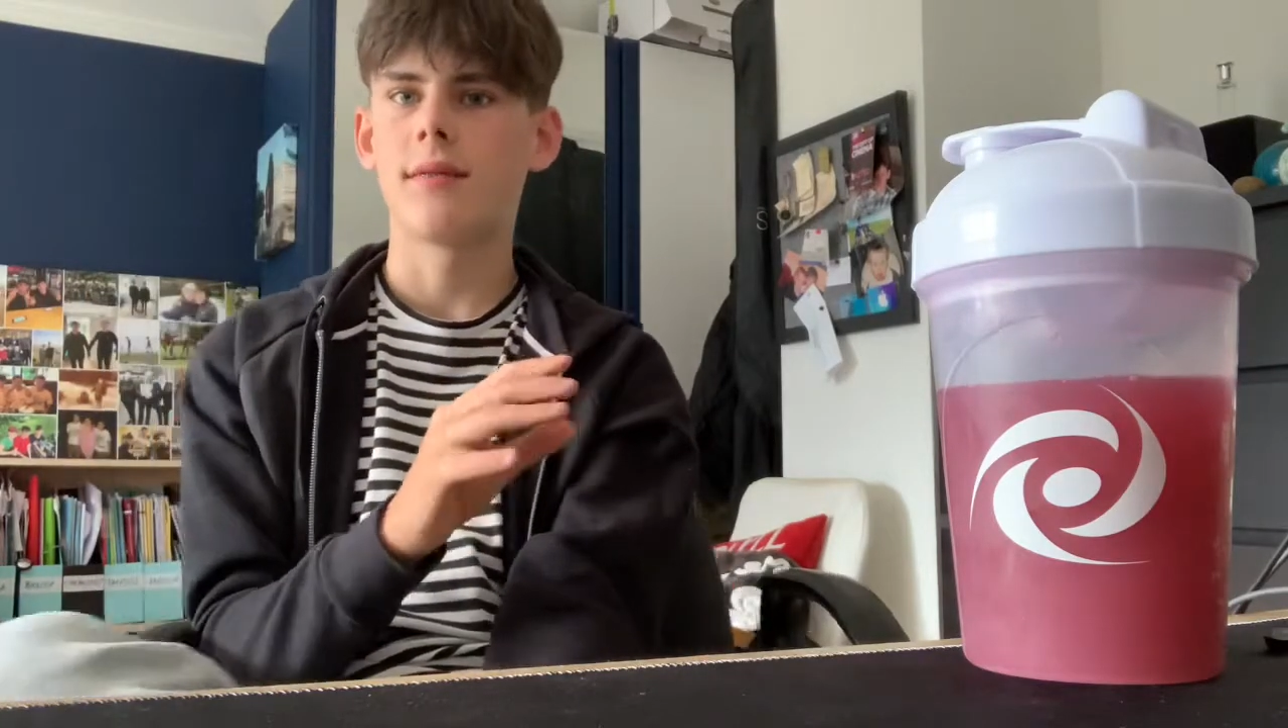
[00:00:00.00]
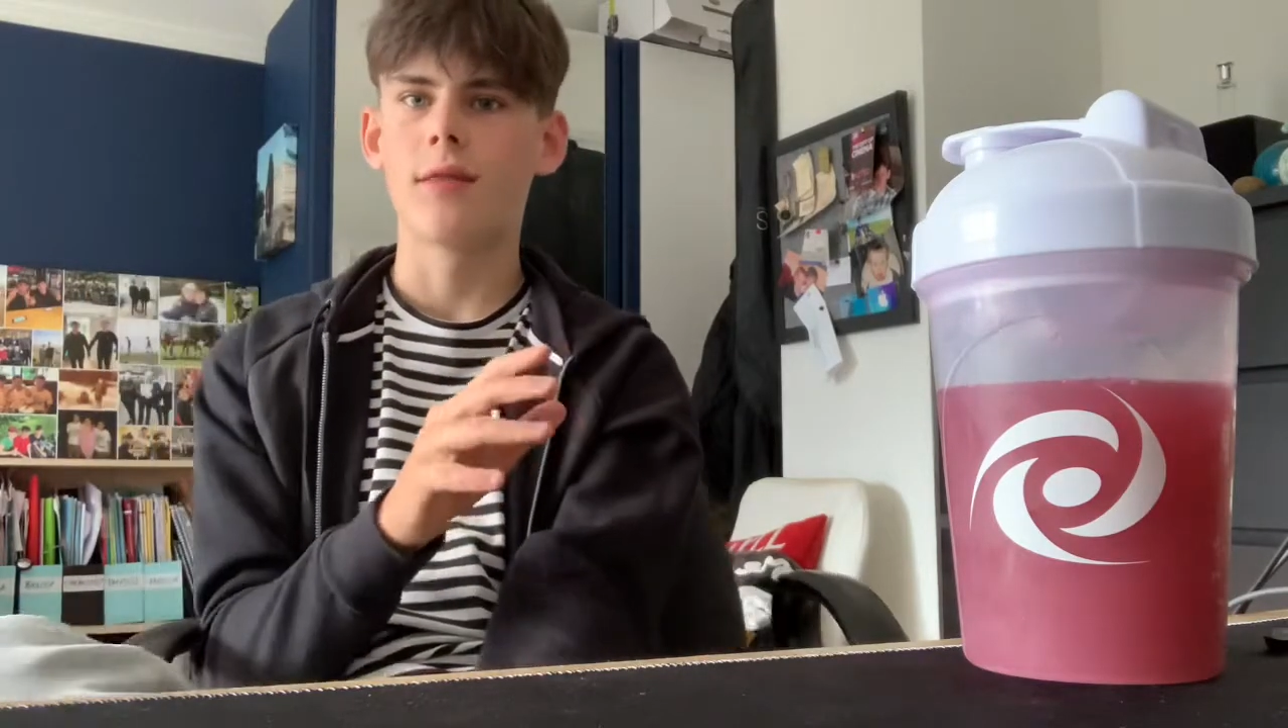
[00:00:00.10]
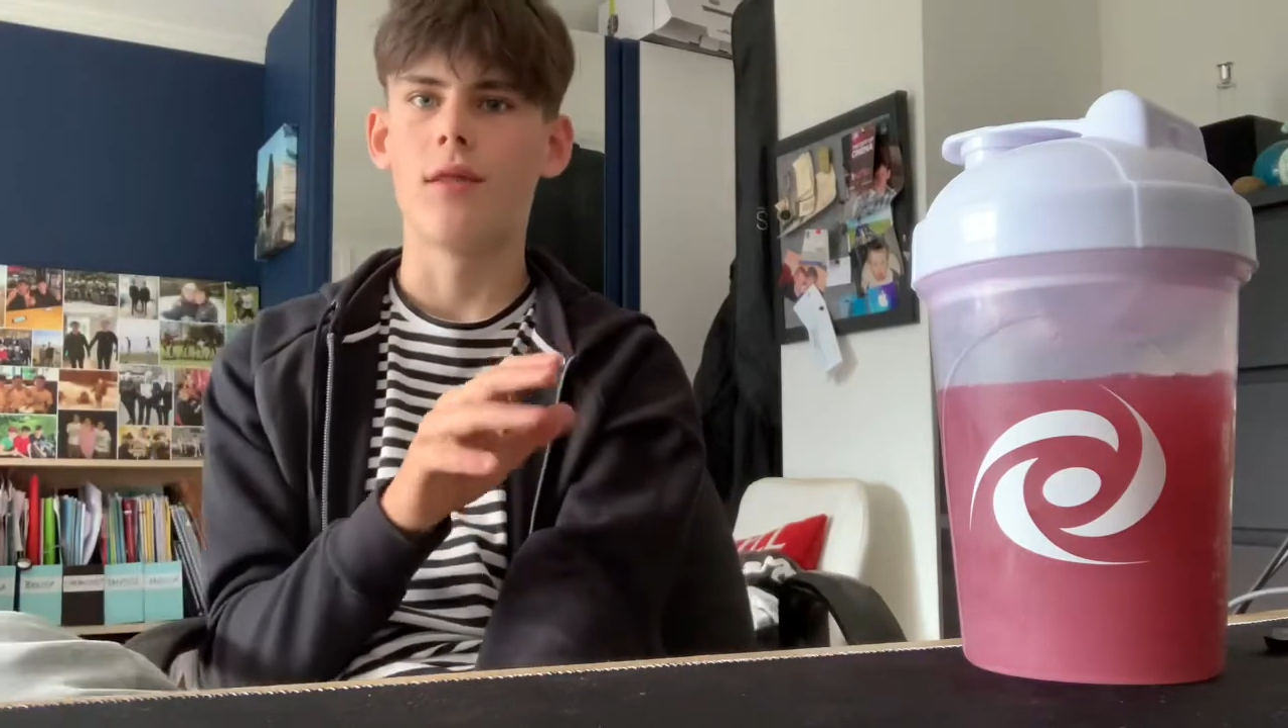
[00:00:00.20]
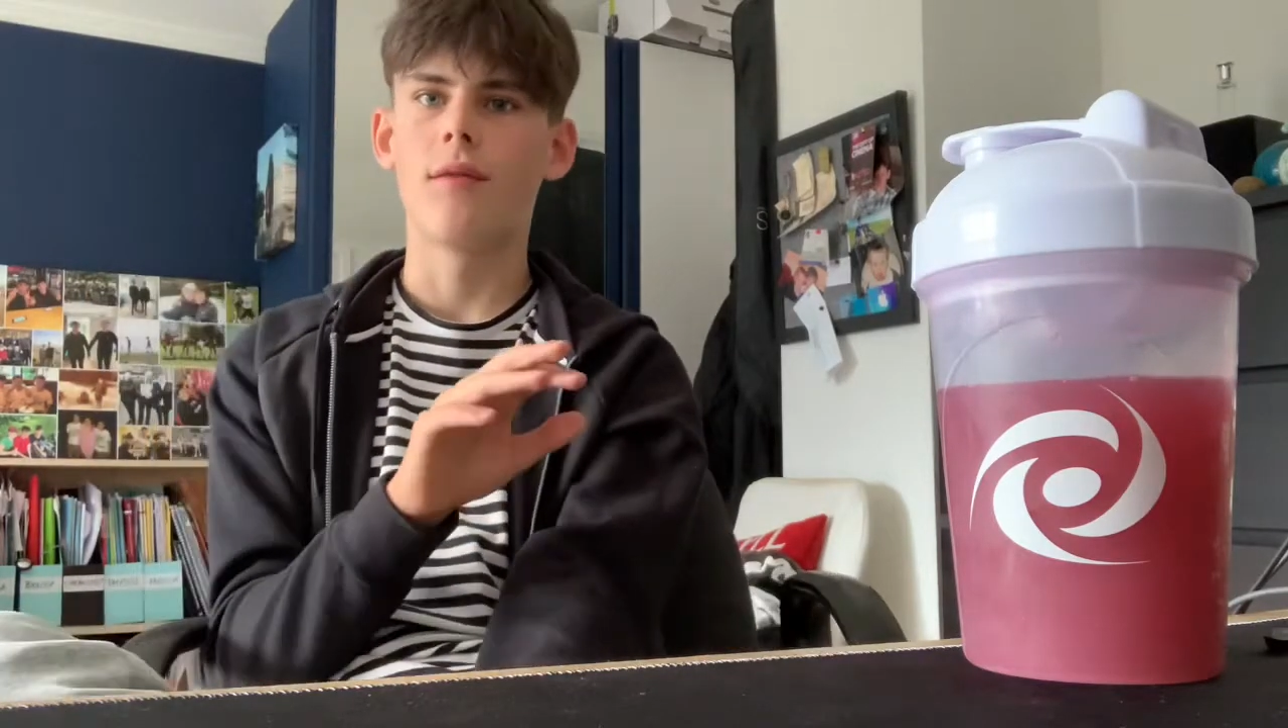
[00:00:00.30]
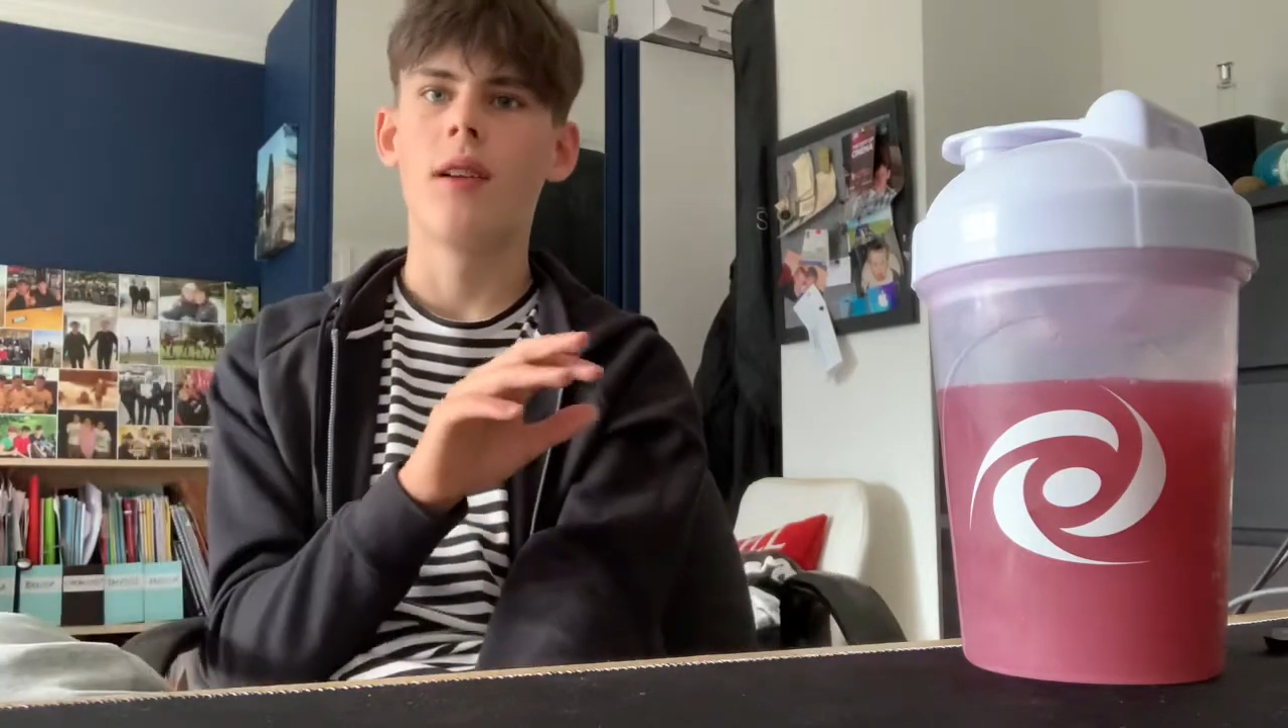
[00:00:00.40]

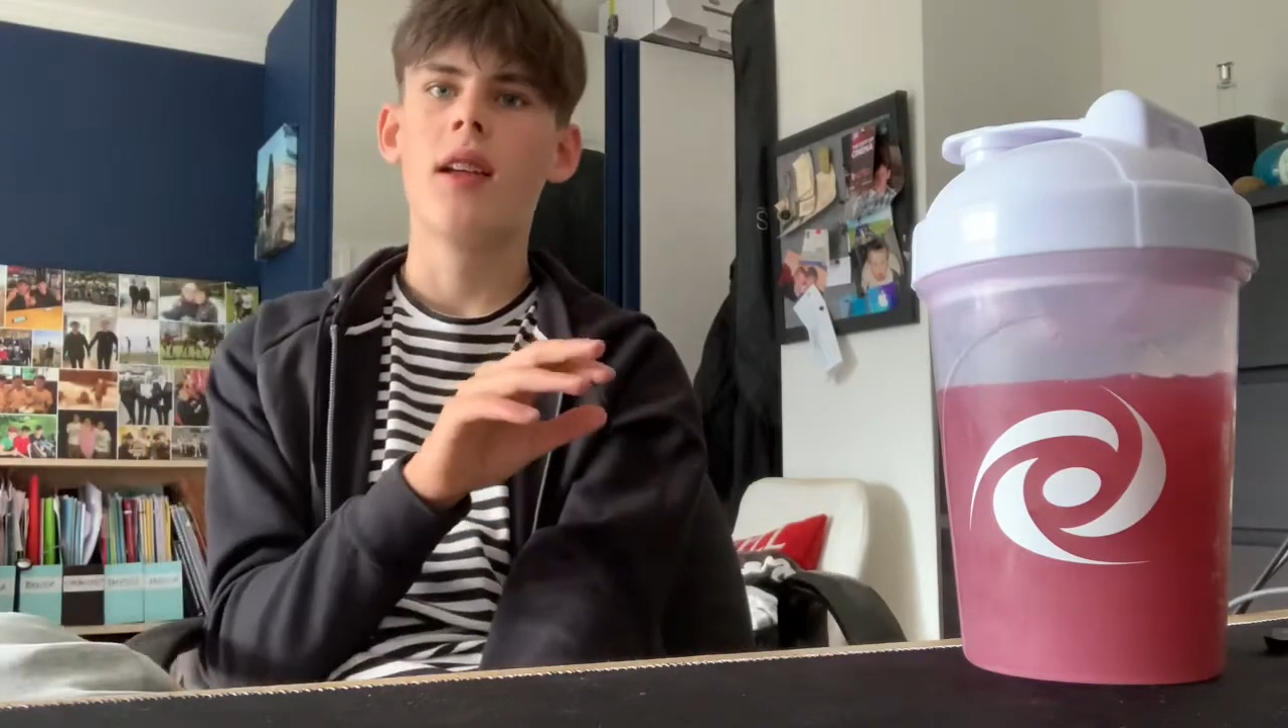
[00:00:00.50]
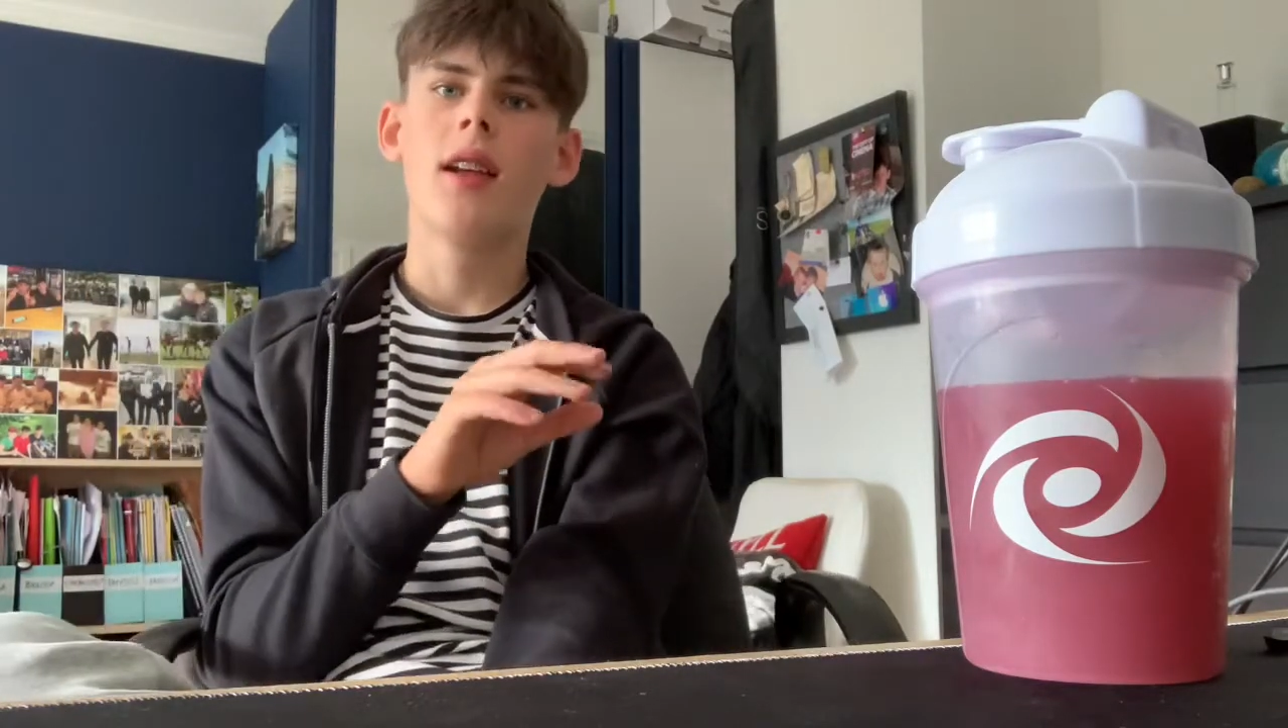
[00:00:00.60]
sort of